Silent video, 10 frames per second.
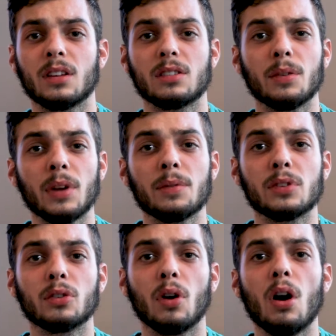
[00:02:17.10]
that sometimes
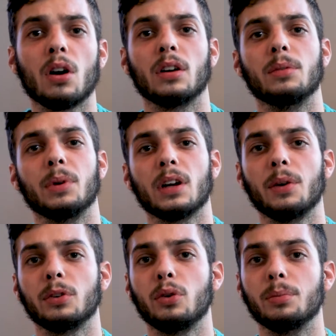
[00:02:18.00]
they're wrong and being
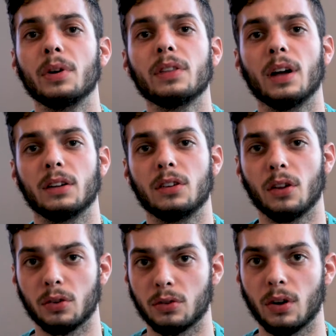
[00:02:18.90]
able to admit that to
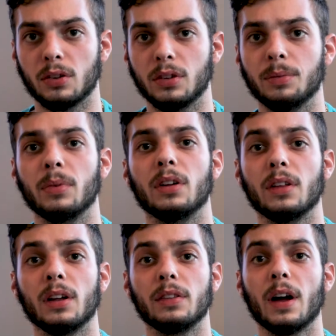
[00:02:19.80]
those around them. And
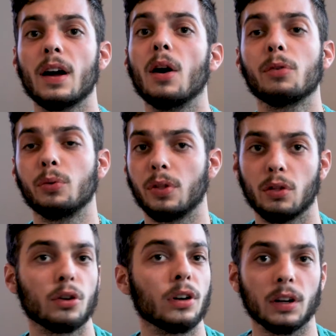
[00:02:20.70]
then that helps with
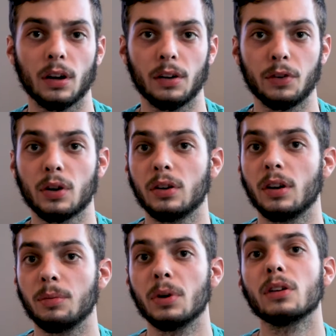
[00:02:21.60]
learning. If you can
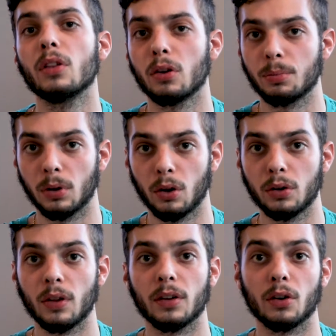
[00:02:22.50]
admit to those below
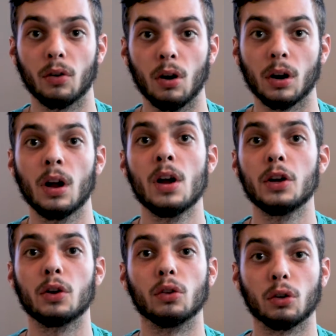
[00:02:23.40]
you that you're wrong,
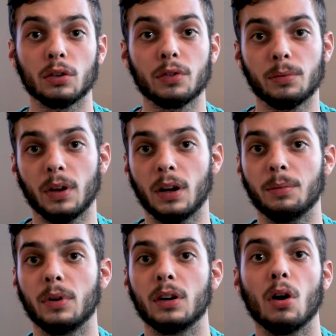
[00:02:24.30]
you can learn from
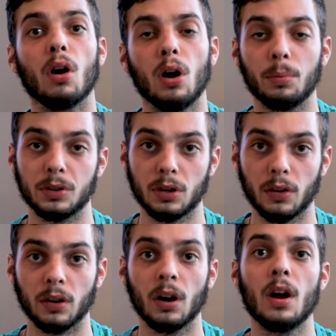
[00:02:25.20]
them and all help each
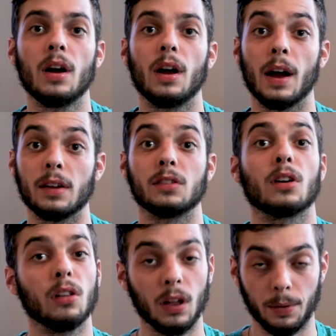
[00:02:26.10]
other as a
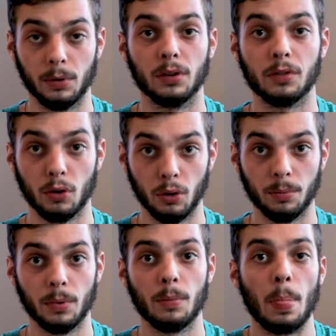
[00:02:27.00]
collaborative group.